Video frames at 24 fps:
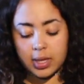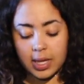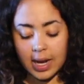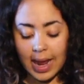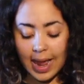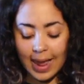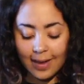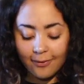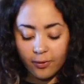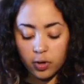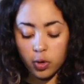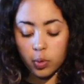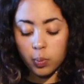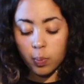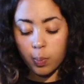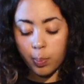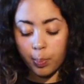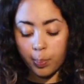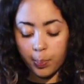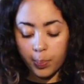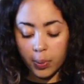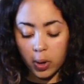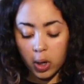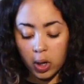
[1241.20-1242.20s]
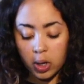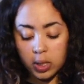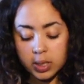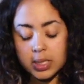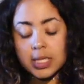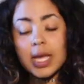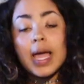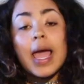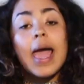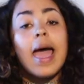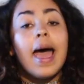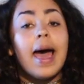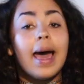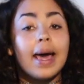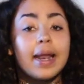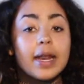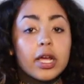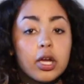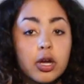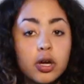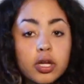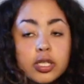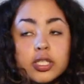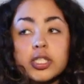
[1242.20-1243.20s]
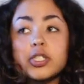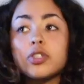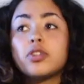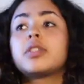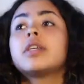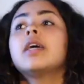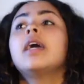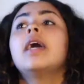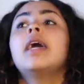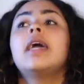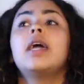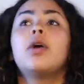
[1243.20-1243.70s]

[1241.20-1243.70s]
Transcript: that I ever bought at a concert.